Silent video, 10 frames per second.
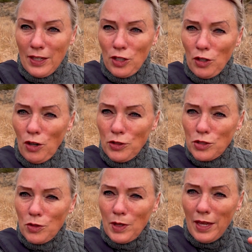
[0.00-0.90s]
You're
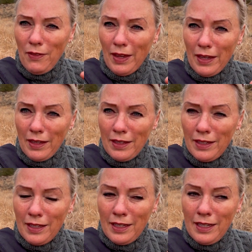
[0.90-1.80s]
also giving.
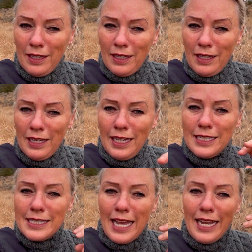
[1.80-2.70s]

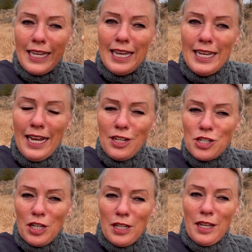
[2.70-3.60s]
It's that
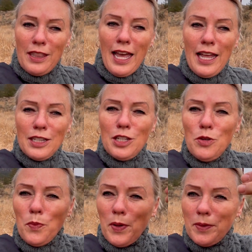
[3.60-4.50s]
connection, that
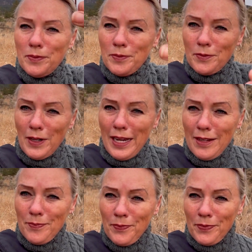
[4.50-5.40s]
loop, right?
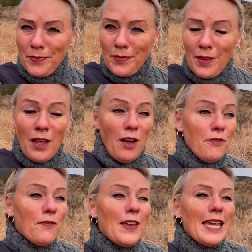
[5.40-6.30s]
A
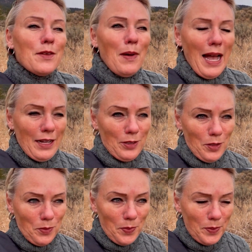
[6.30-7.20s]
feedback
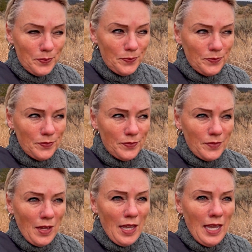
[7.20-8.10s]
loop.
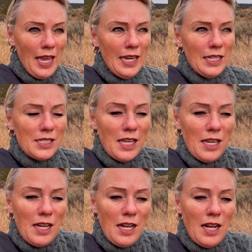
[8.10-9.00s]
And it's
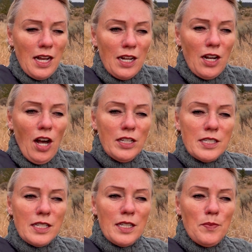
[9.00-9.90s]

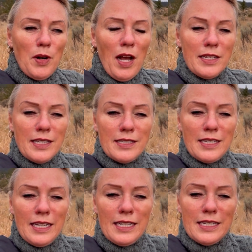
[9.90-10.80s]
constantly
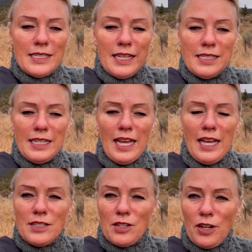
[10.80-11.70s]
processing and assessing,
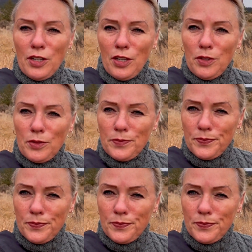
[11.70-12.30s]
as are you.